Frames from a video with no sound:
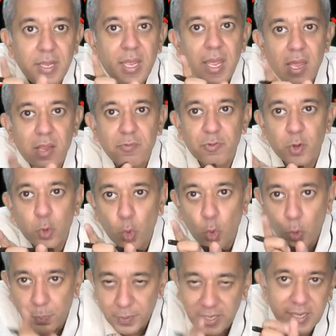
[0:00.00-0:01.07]
and for
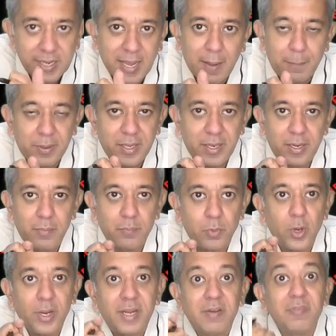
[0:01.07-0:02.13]
opening capital
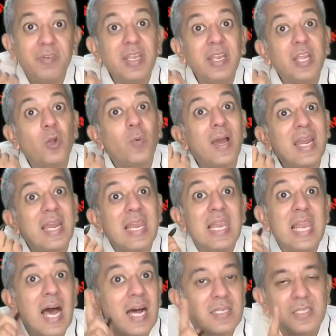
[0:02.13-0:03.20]
employed we require
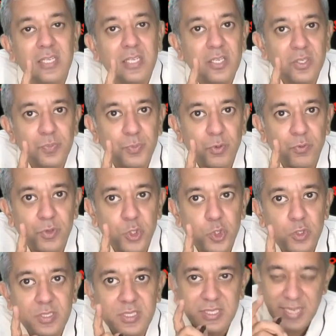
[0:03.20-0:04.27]
last year
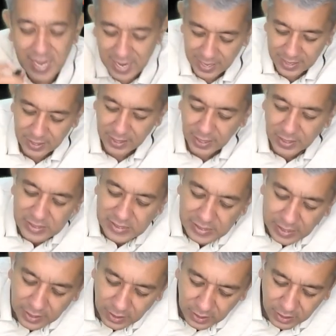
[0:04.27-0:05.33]
provisions, and it is
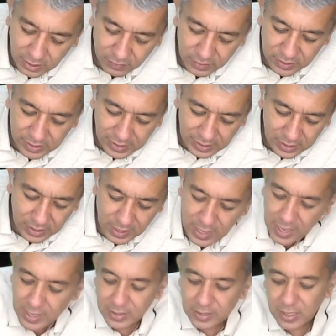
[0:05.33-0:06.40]
clearly given that
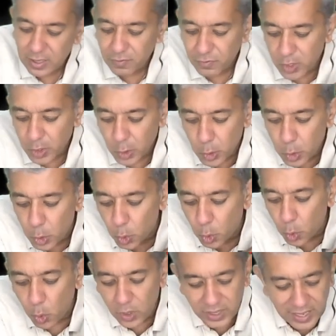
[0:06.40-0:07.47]
there were
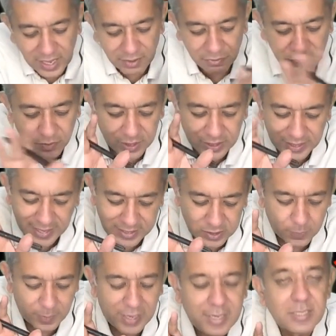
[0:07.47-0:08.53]
no deferred tax
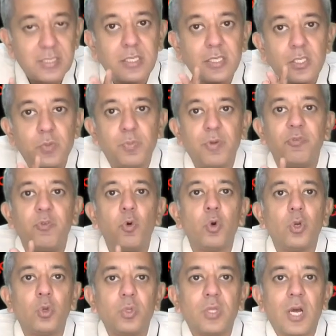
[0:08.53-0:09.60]
balances before
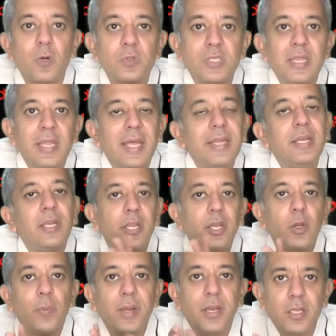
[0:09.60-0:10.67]

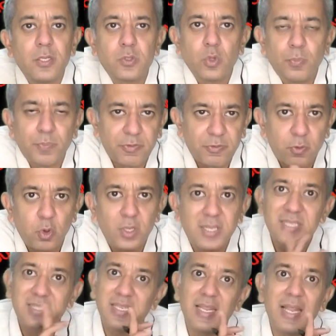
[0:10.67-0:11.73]
2019-20. So before
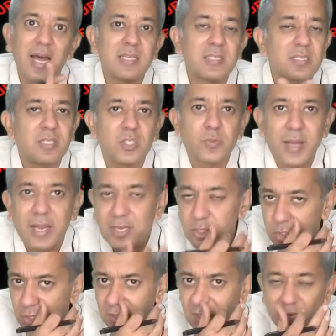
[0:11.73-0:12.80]
this, in last year's balance
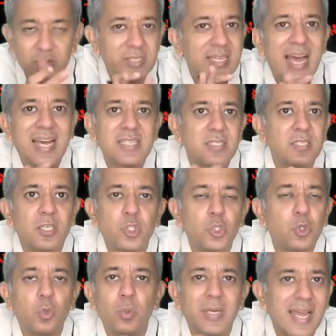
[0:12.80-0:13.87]
sheet, there was as such
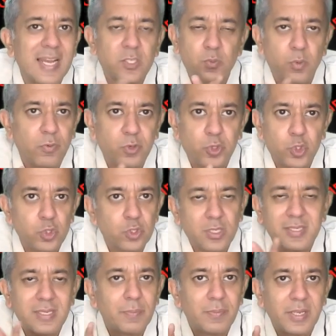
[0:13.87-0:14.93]
no tax provisions or
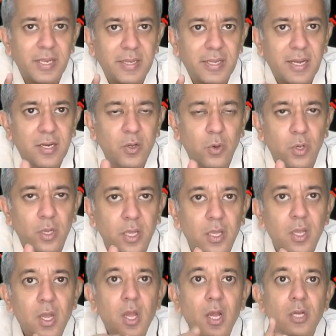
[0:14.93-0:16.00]
something like that. Okay,
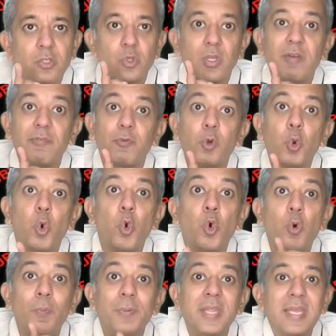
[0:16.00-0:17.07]
so therefore
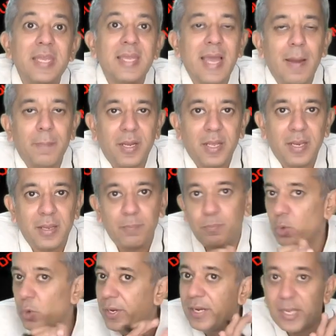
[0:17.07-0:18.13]
opening capital
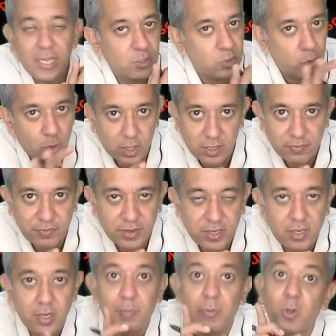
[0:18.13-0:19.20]
employed is not
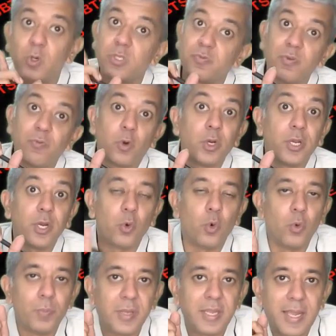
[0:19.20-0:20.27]
affected because we wanted
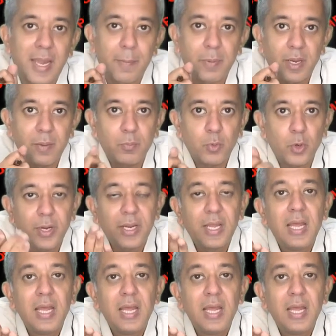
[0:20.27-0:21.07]
opening capital employed.